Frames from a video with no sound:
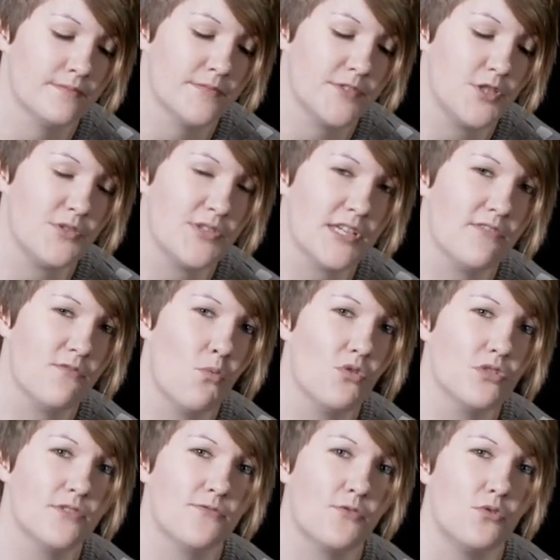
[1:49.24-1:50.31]
Do you think of
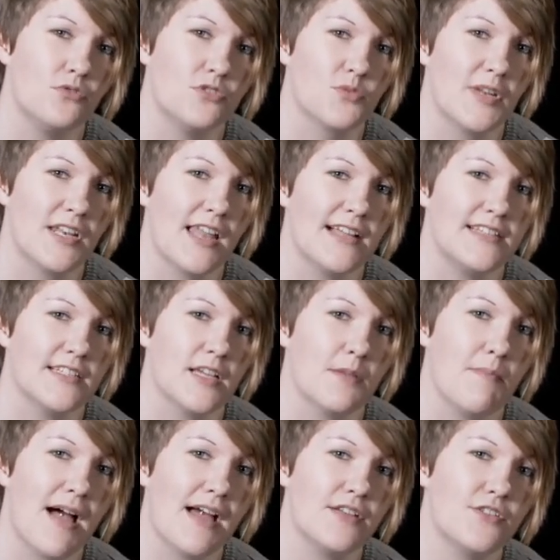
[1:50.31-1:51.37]
waterfalls when lighting a
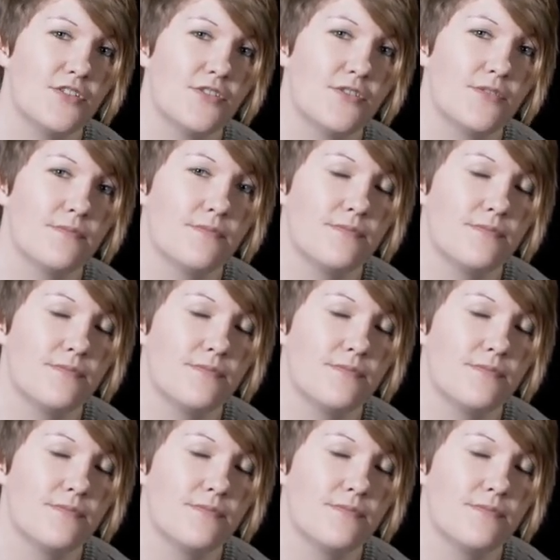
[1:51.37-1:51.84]
match?